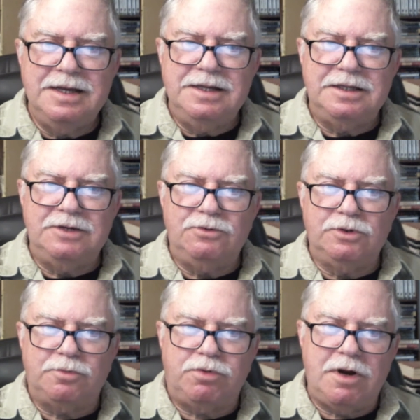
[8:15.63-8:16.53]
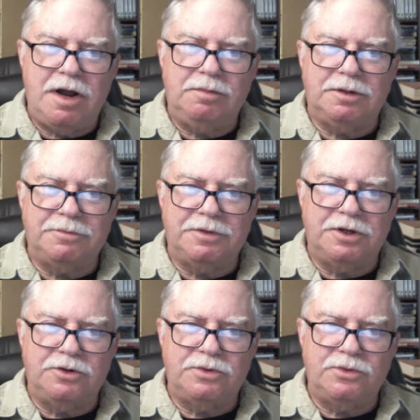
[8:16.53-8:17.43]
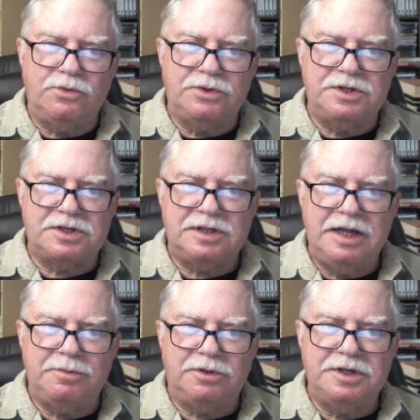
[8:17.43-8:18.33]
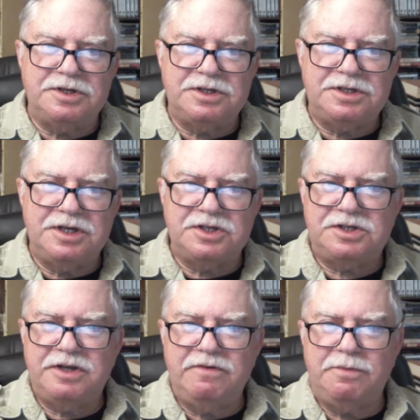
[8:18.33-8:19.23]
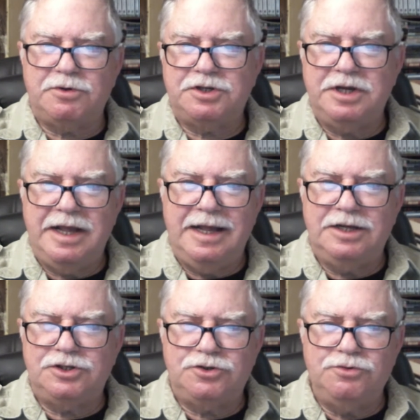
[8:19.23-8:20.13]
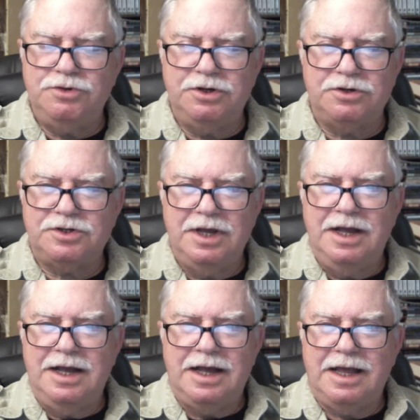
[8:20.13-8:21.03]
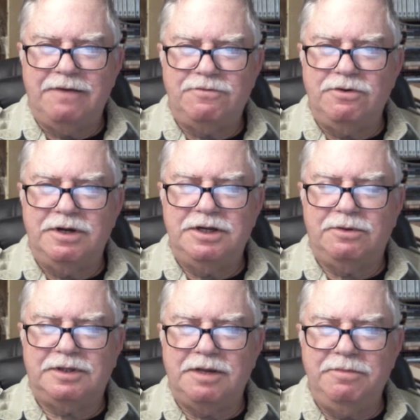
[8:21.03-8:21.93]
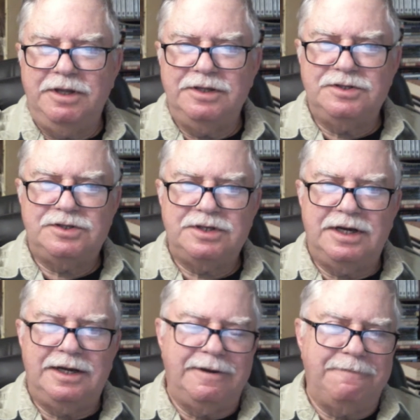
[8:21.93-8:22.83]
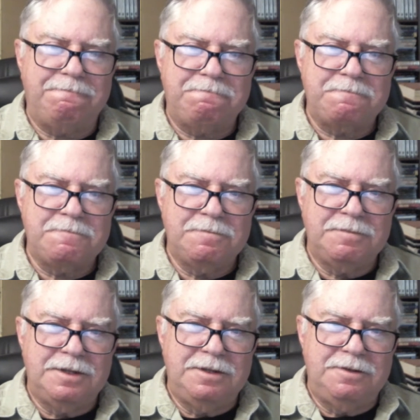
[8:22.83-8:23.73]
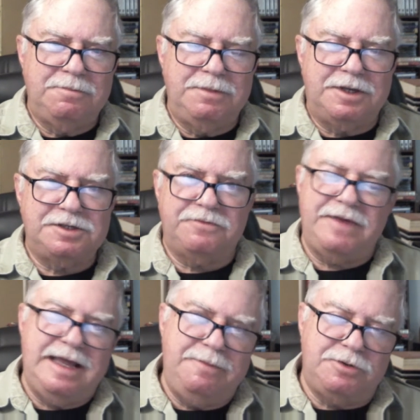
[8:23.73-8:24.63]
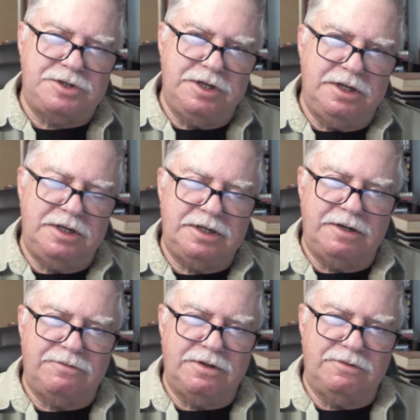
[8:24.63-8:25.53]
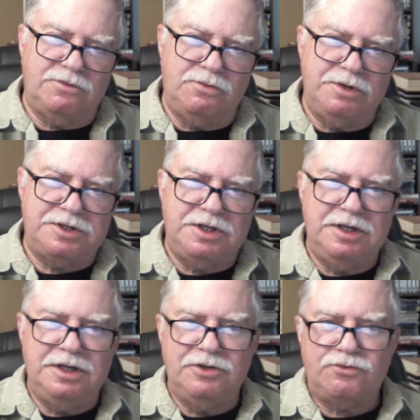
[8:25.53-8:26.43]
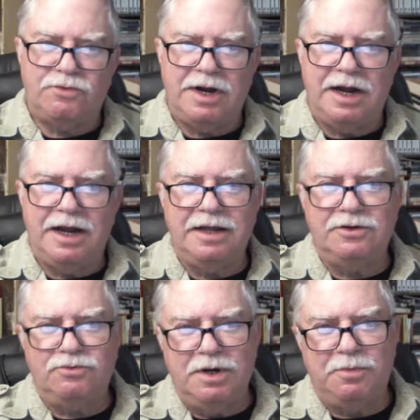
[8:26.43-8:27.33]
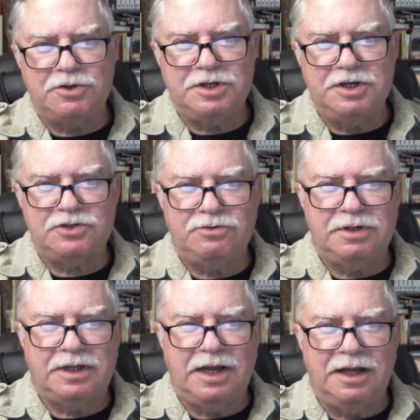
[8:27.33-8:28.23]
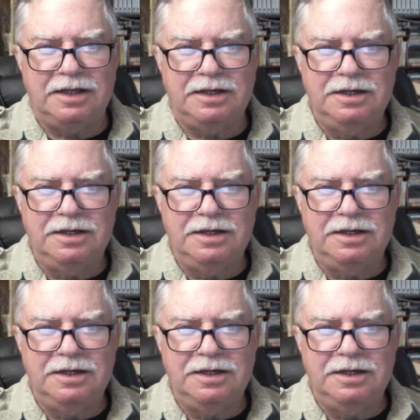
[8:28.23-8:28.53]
The real problem, though, with this label is it says 70% aged 2 years. I have no idea what that means, because if 80% of the whiskey is rye and 20% is Triticale,